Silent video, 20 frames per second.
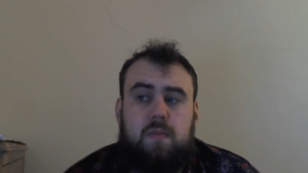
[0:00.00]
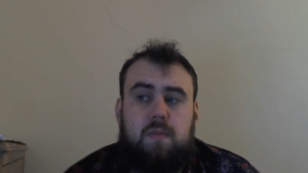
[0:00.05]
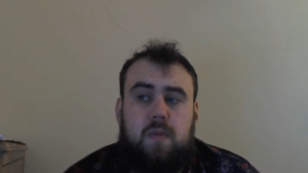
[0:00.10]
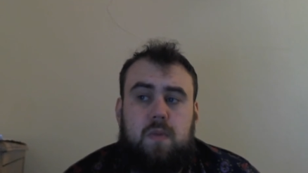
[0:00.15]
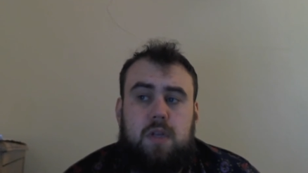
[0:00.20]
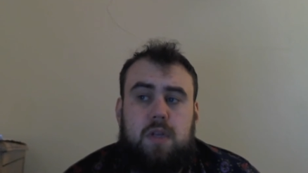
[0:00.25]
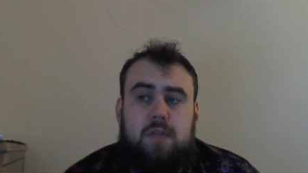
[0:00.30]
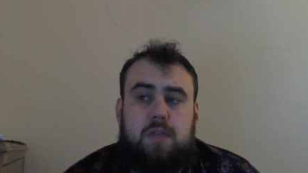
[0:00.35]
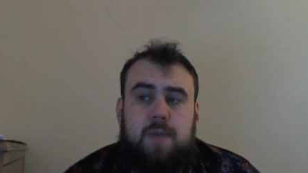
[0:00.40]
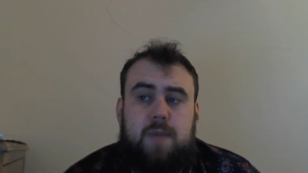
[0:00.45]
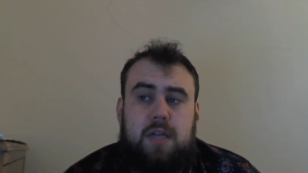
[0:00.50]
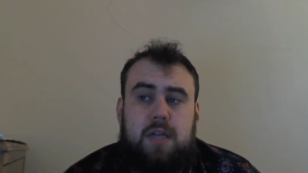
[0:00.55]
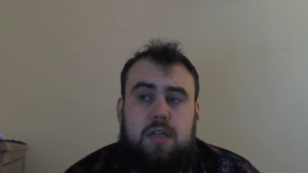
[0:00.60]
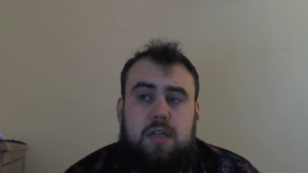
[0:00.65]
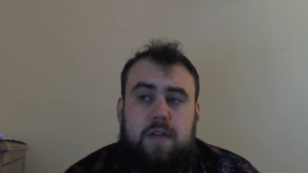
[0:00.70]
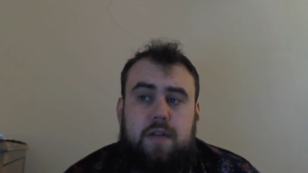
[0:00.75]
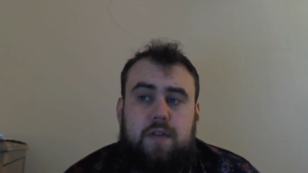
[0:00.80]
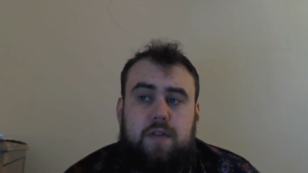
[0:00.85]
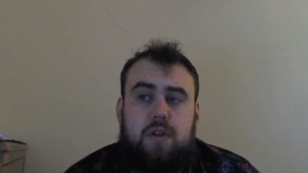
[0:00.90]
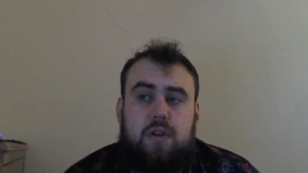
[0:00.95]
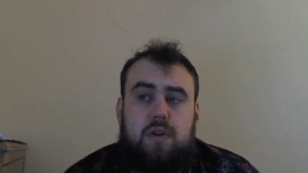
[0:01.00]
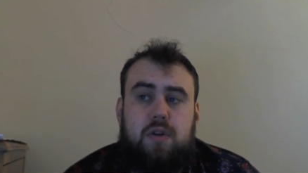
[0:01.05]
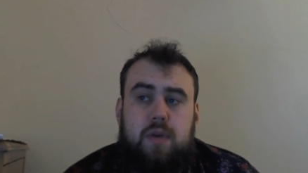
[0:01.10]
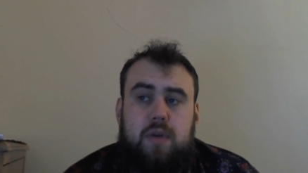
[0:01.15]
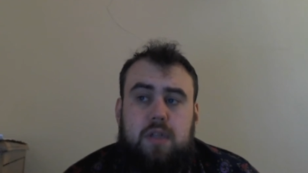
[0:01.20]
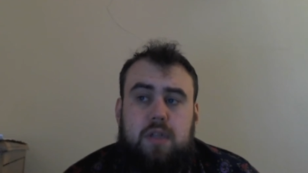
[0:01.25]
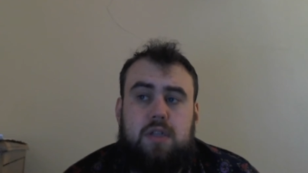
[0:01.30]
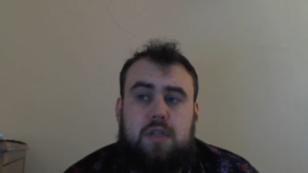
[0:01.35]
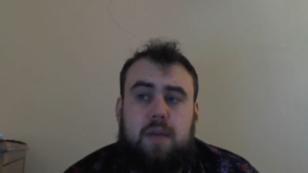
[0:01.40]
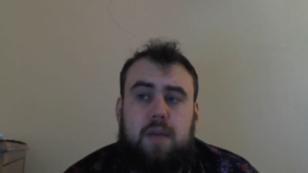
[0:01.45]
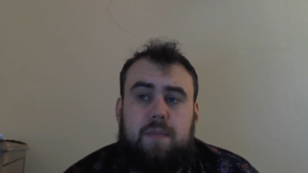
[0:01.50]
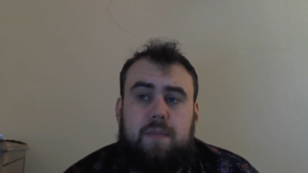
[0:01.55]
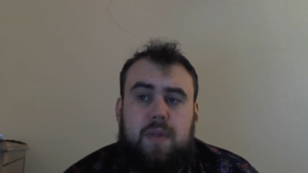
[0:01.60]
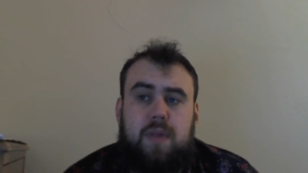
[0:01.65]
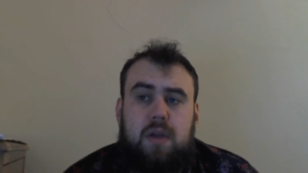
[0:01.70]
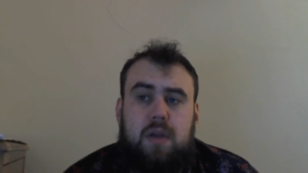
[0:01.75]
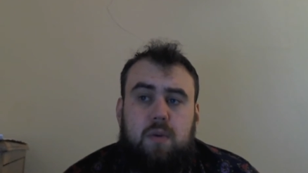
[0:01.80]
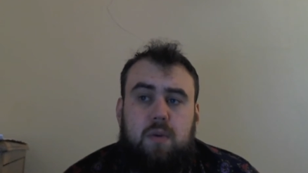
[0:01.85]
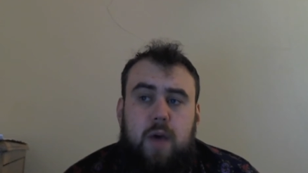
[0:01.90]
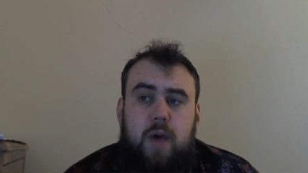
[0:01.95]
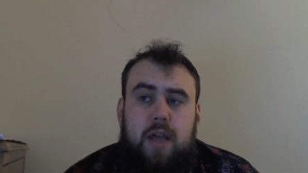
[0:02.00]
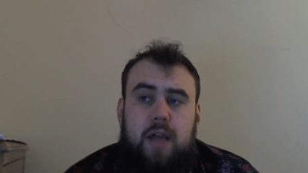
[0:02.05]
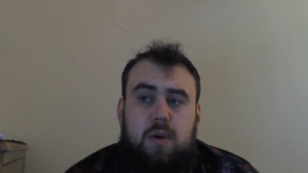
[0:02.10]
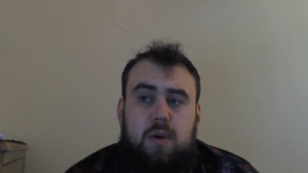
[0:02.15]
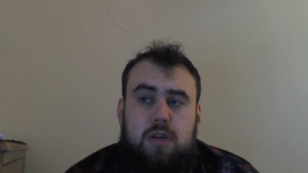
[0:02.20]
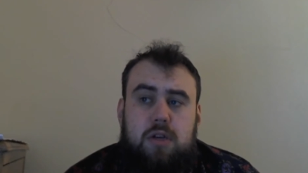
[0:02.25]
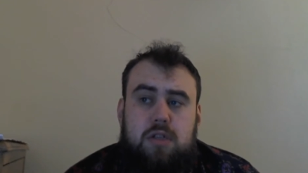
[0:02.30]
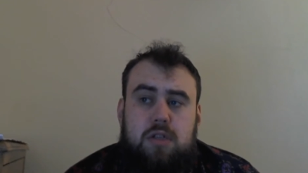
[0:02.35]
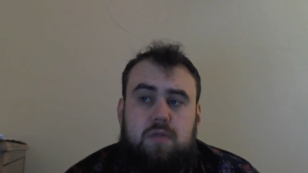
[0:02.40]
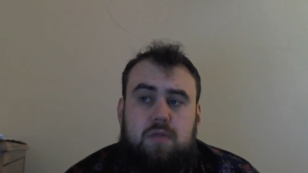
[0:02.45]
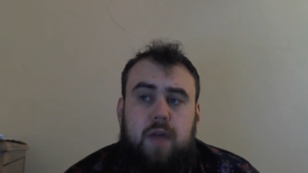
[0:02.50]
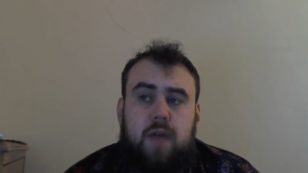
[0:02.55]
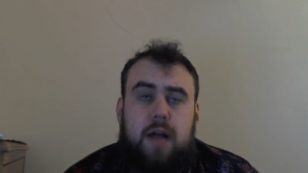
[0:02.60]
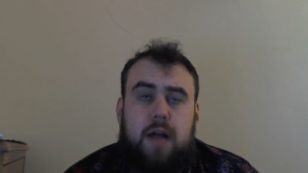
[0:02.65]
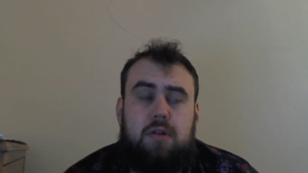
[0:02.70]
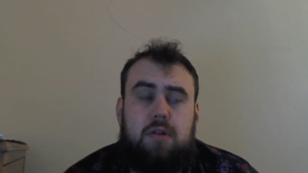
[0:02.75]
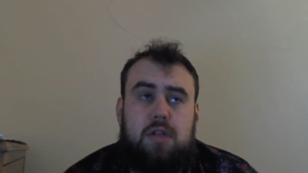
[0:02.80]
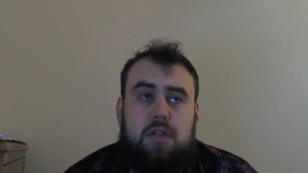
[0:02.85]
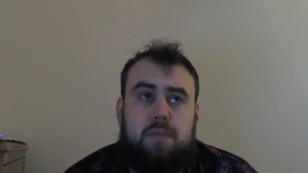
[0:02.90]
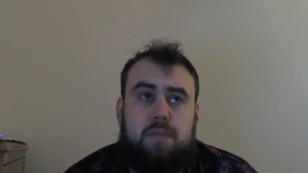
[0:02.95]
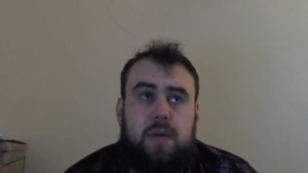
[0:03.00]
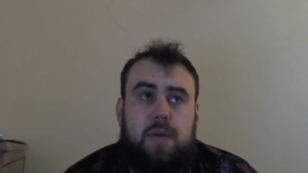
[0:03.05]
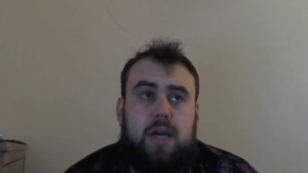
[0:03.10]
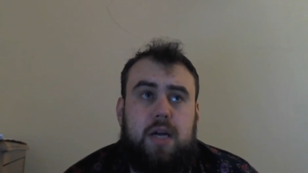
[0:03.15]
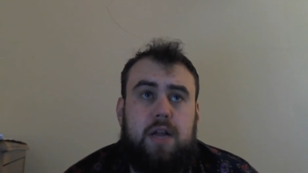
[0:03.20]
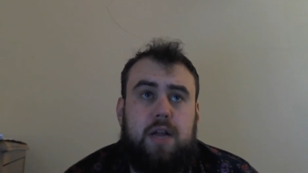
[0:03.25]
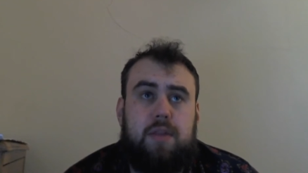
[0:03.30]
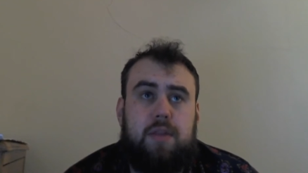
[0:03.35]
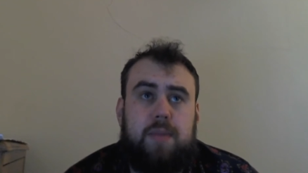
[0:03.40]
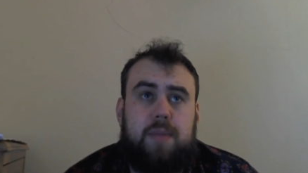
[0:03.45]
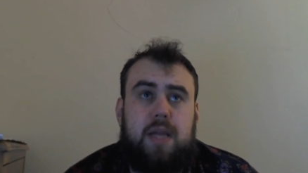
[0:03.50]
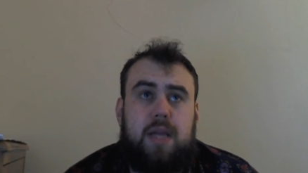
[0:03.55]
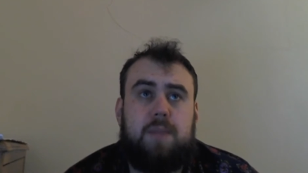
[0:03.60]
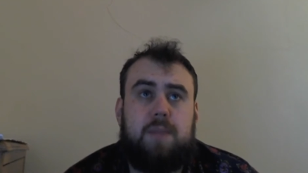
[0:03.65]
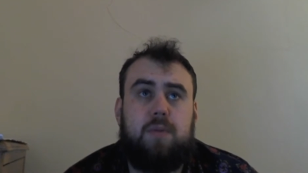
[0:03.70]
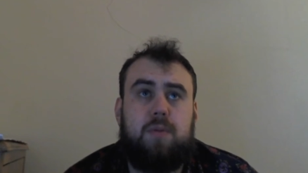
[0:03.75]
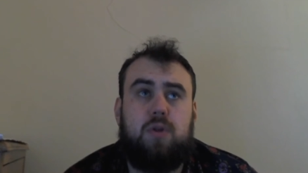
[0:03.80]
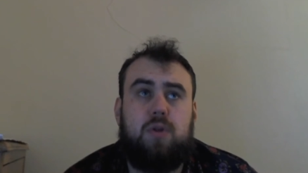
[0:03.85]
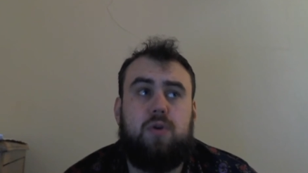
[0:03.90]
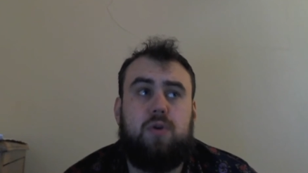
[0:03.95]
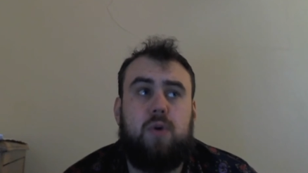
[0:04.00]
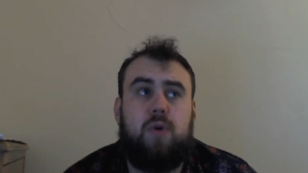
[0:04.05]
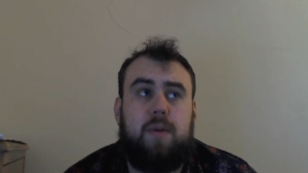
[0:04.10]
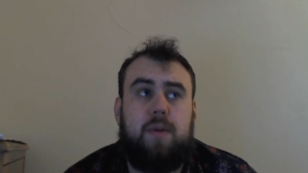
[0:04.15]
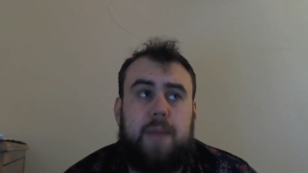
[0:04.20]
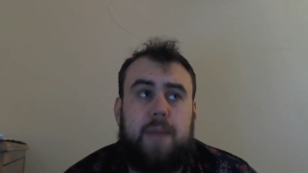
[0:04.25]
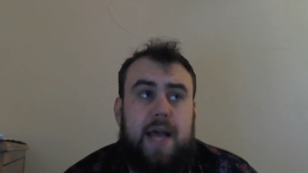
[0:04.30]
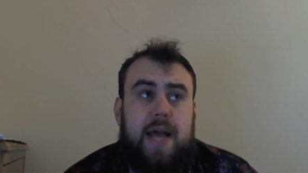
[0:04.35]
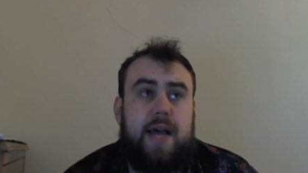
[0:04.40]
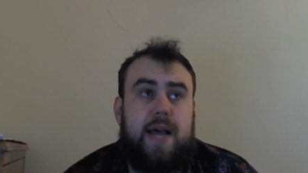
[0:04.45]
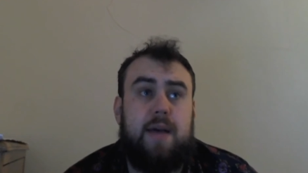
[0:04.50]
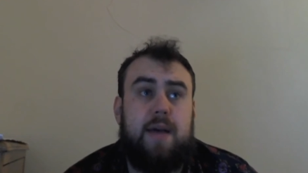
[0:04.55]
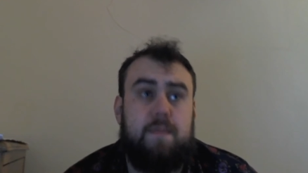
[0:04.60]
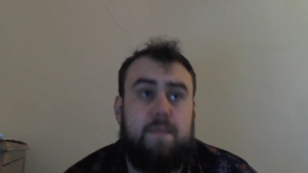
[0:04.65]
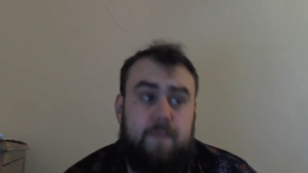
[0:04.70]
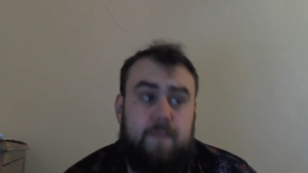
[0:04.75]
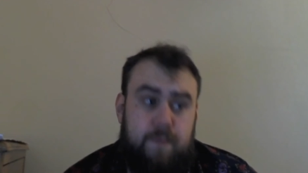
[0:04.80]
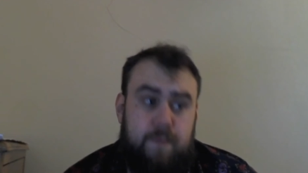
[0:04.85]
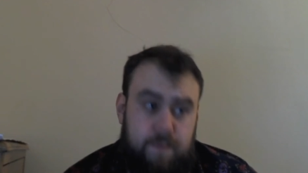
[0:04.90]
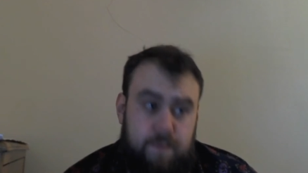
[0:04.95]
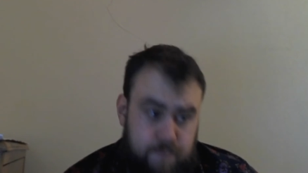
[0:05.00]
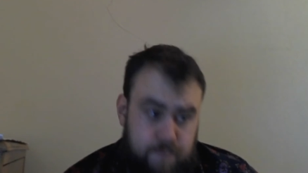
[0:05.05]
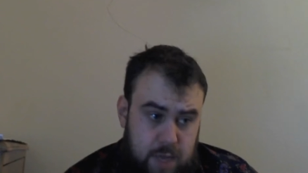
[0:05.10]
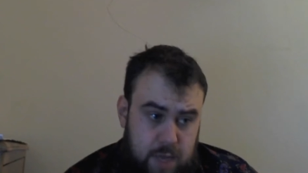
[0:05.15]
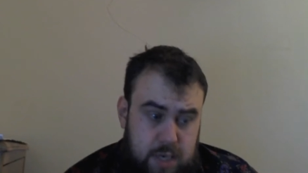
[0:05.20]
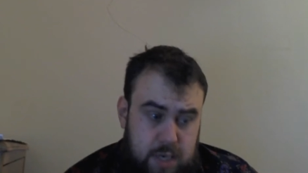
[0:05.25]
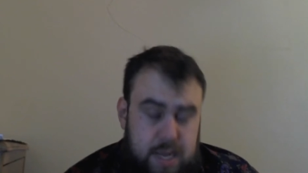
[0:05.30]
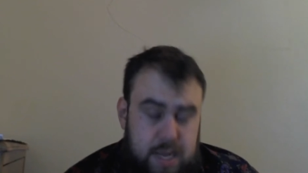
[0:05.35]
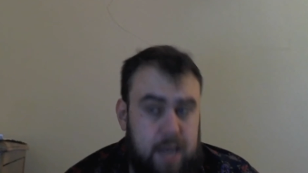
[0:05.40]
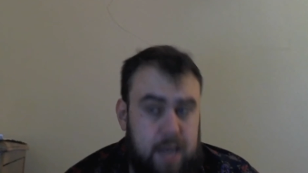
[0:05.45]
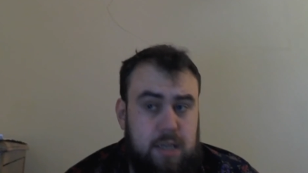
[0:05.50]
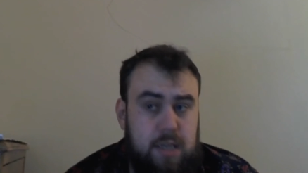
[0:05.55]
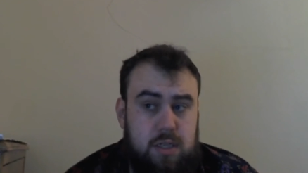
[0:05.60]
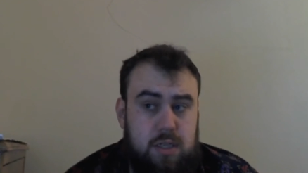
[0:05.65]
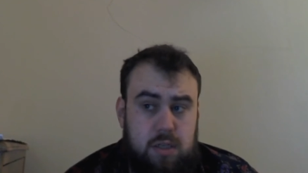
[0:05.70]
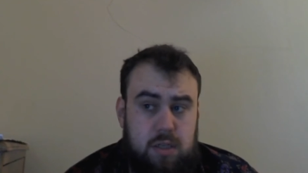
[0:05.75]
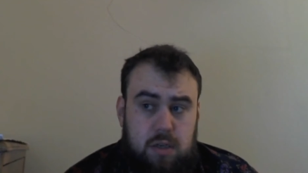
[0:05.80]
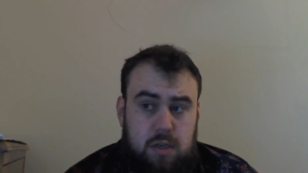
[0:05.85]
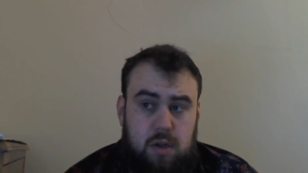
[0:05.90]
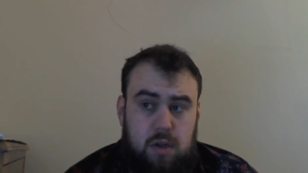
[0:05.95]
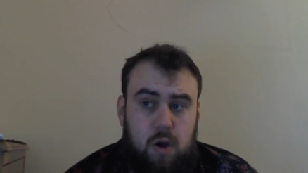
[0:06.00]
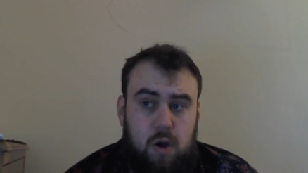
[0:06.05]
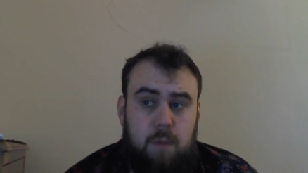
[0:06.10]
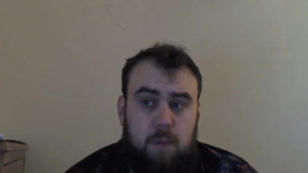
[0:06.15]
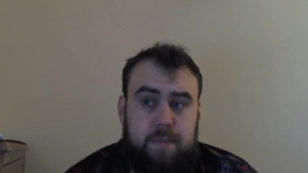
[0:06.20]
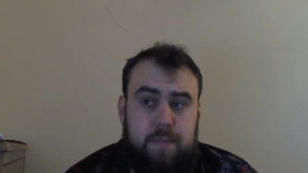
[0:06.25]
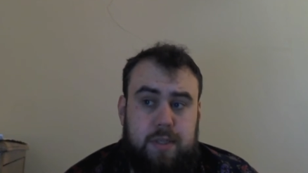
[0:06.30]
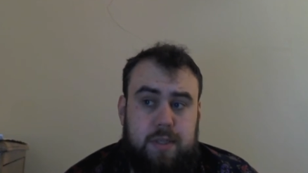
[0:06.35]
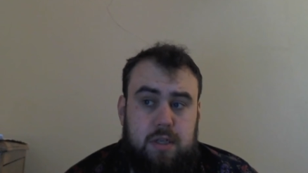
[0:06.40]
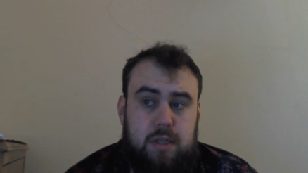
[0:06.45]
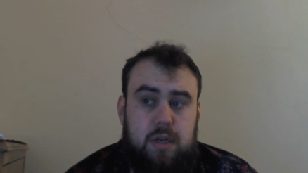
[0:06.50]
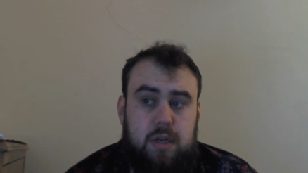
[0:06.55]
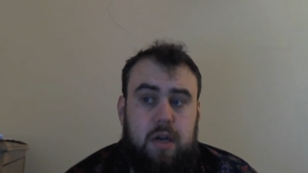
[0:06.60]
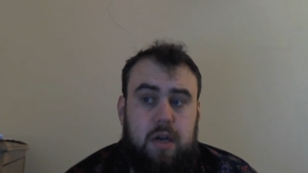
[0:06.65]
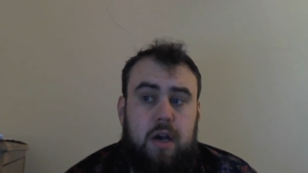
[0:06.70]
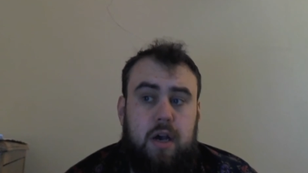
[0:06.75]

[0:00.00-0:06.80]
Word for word: especially if you're doing something where you are surrounded by other people who appear intelligent and competent